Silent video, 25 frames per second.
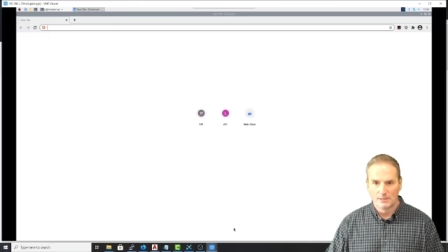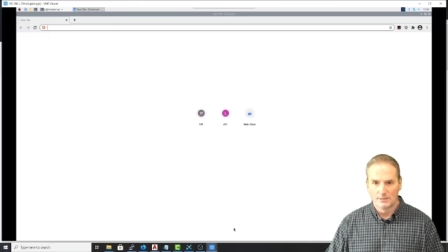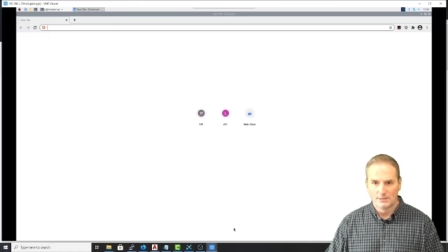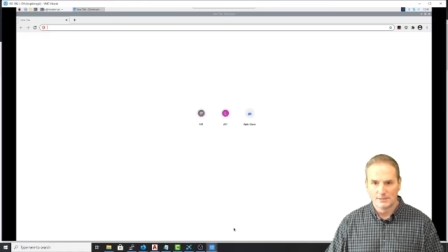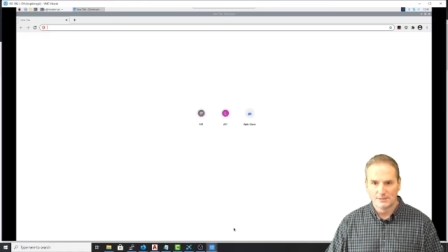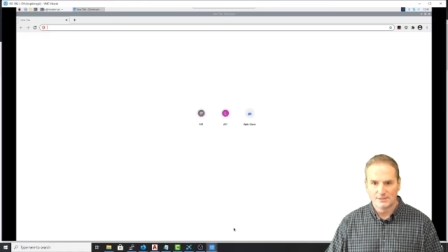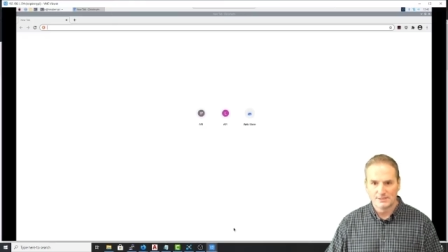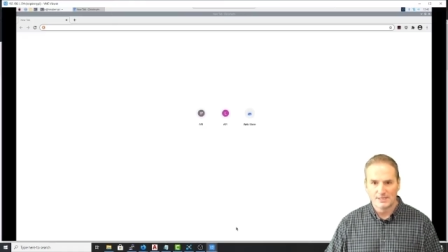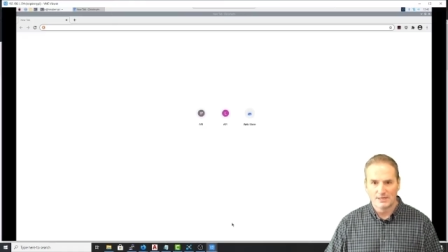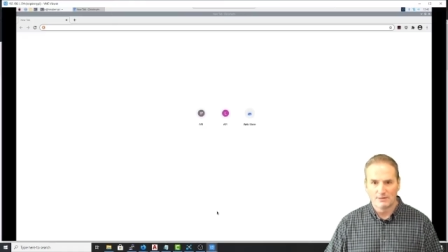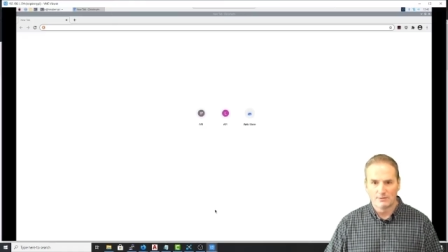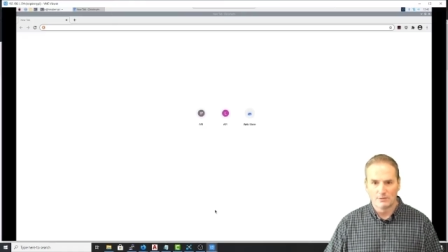
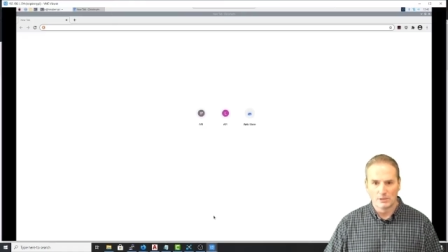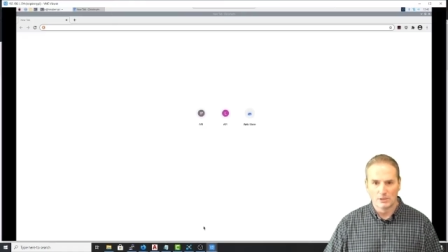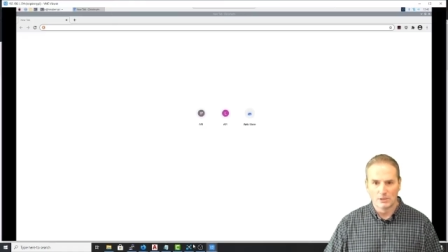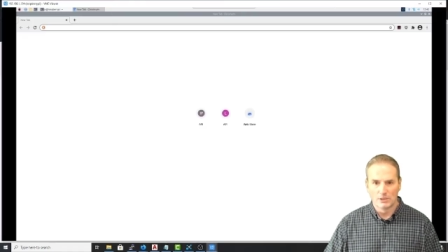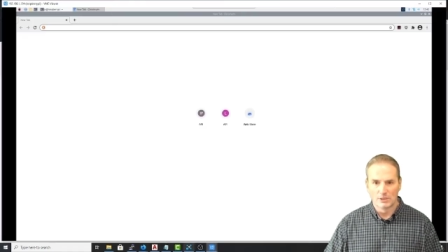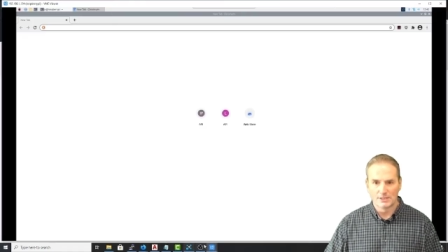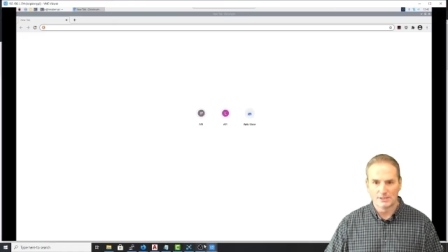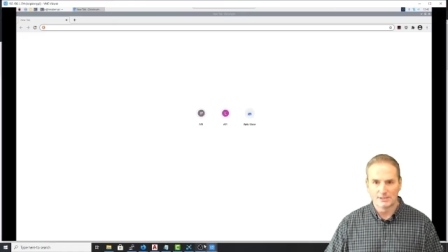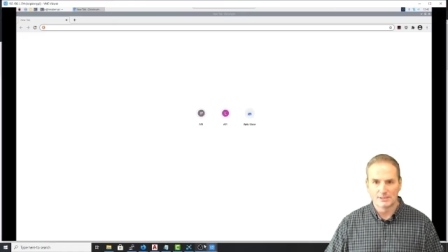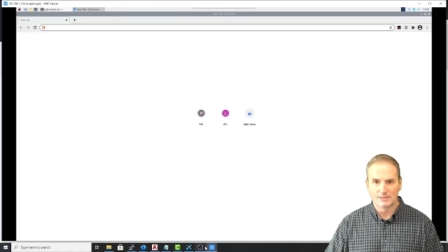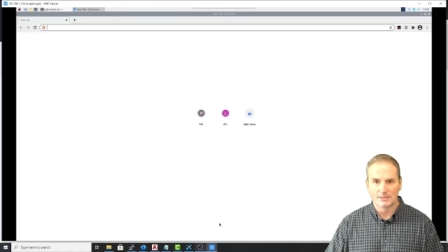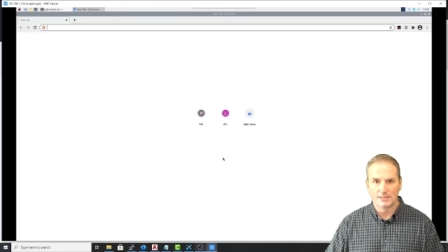See how it
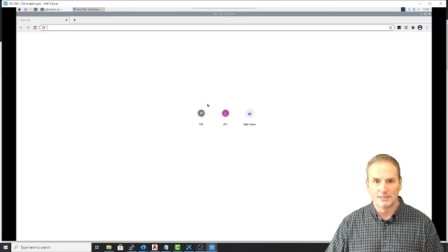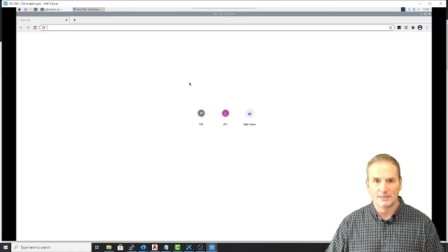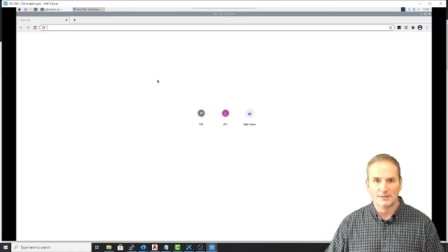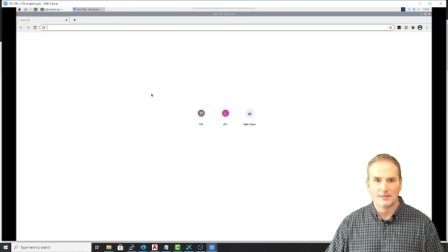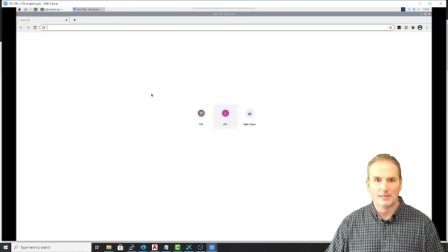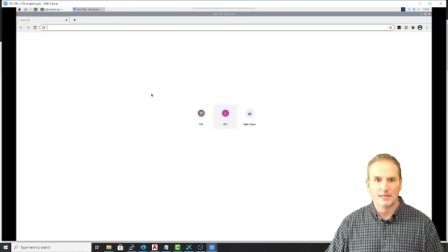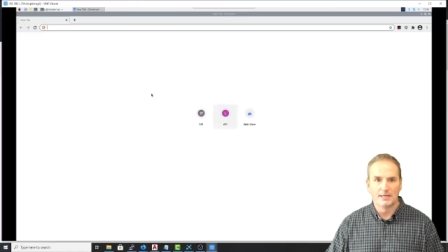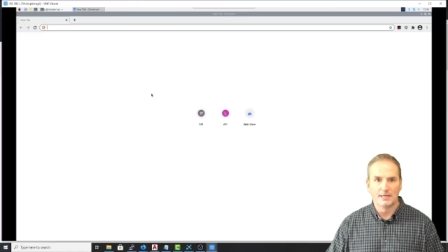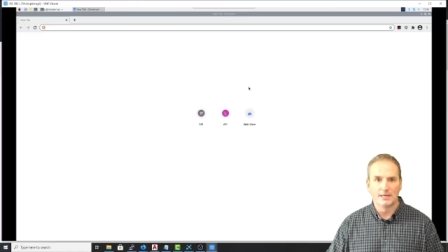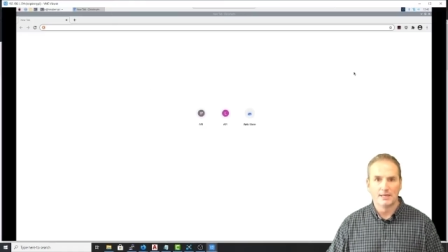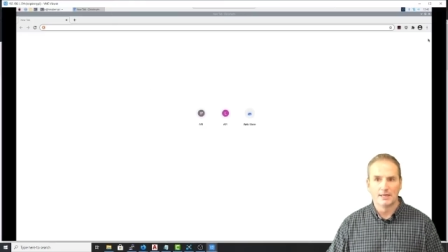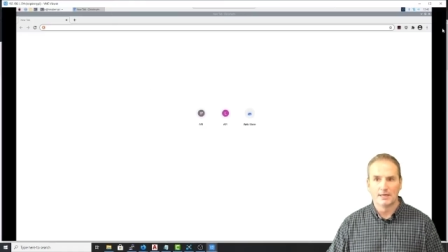looks in
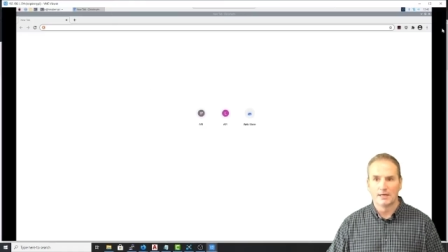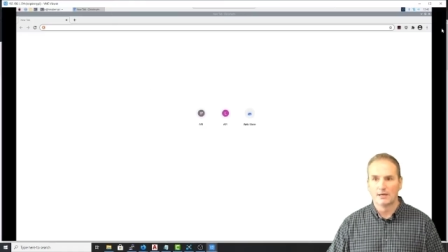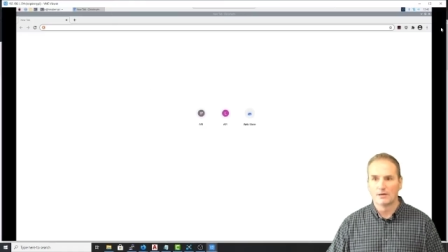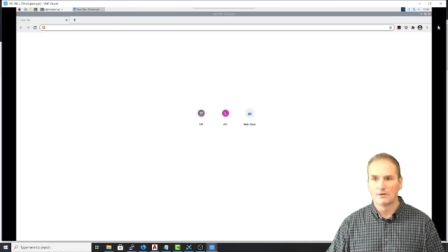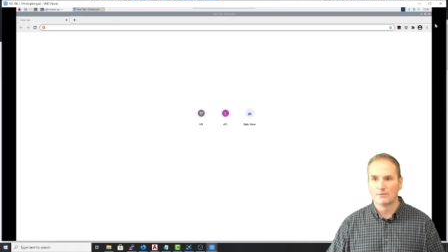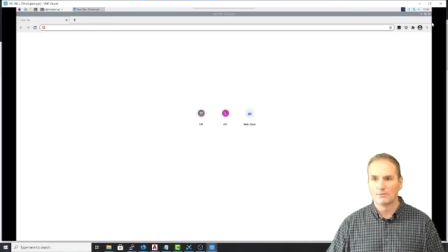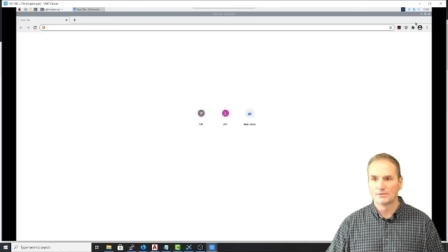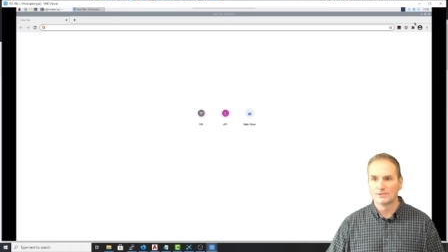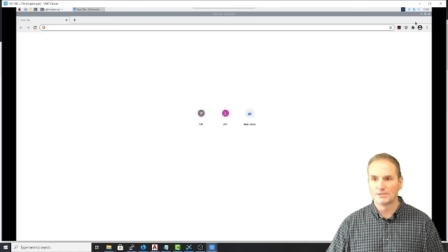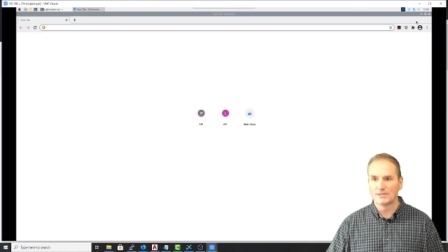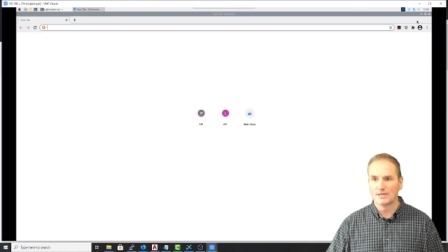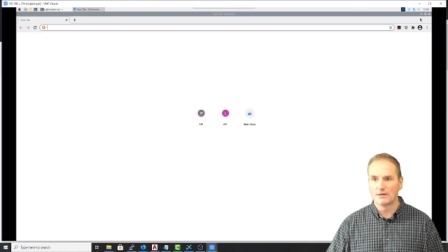the.
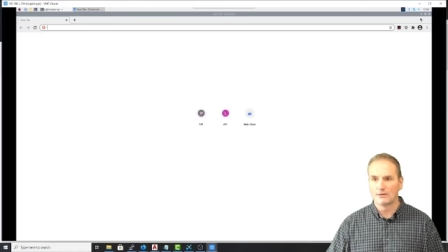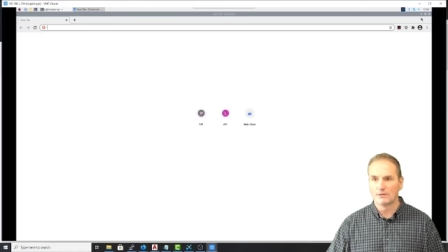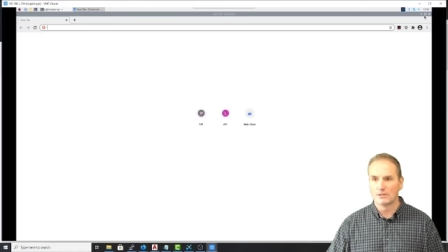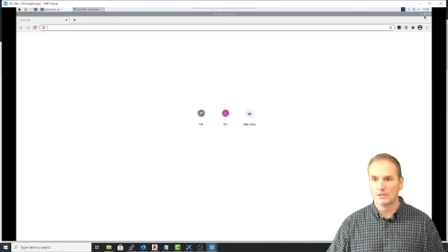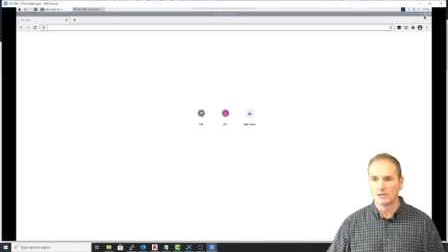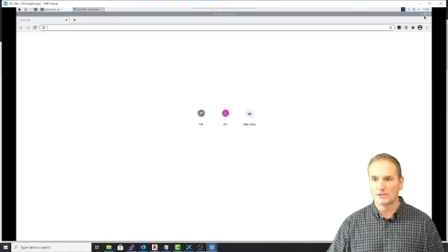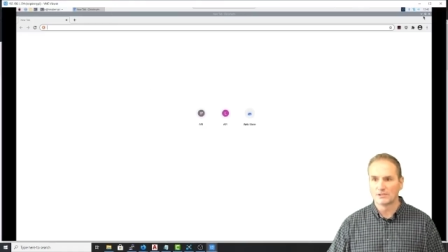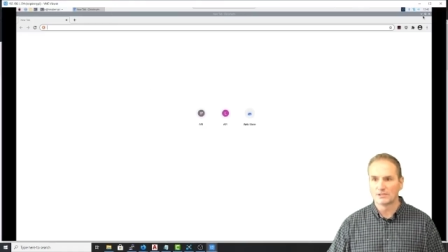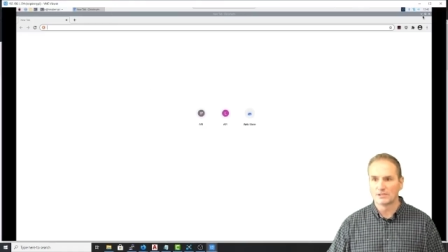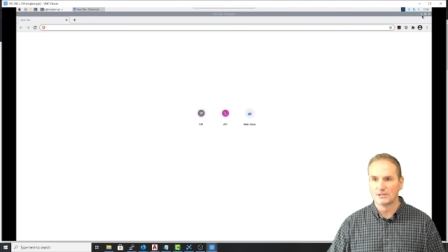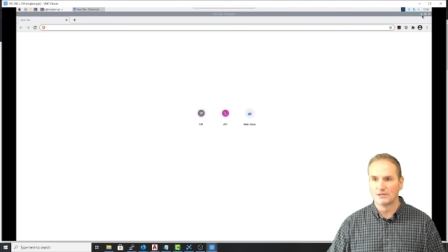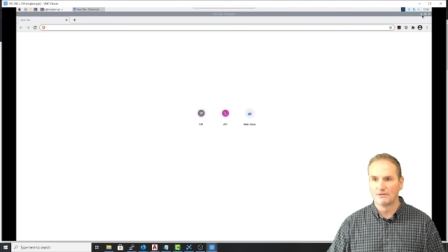We'll see how it
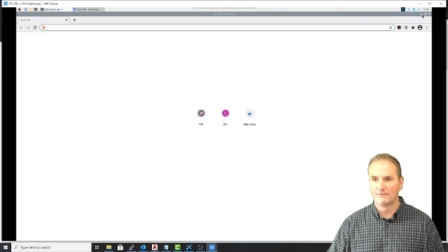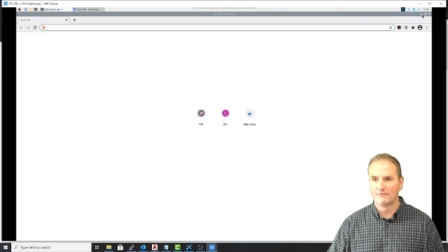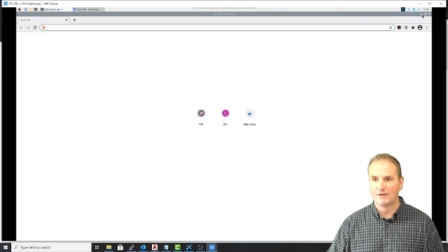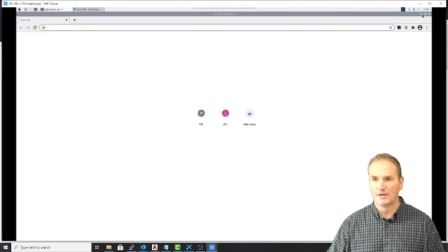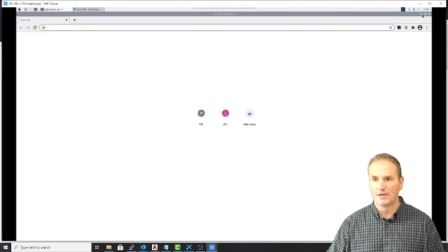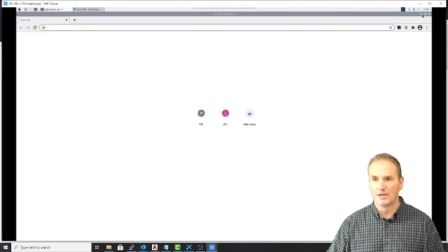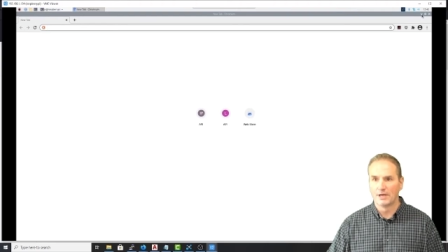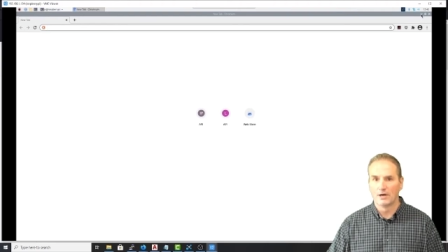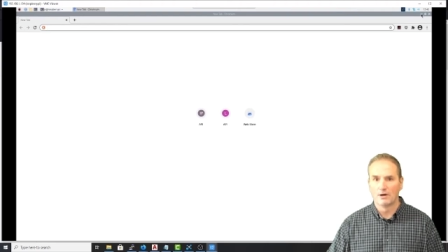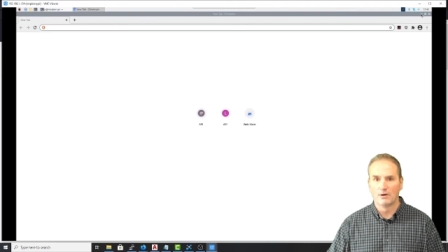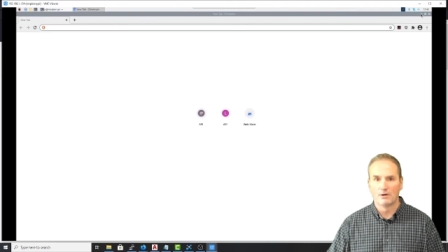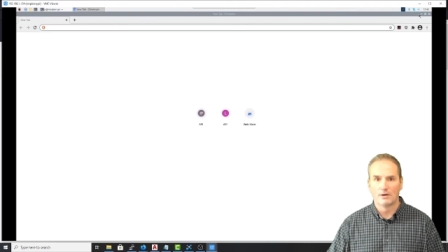looks in the
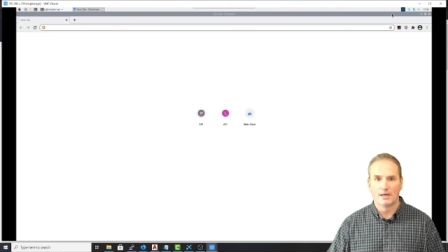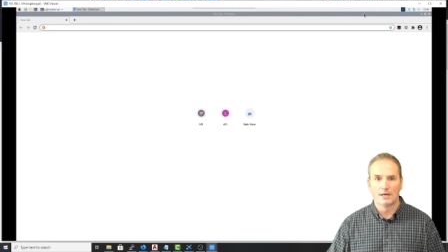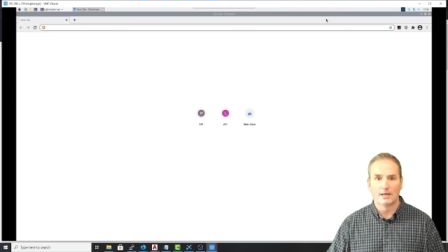video.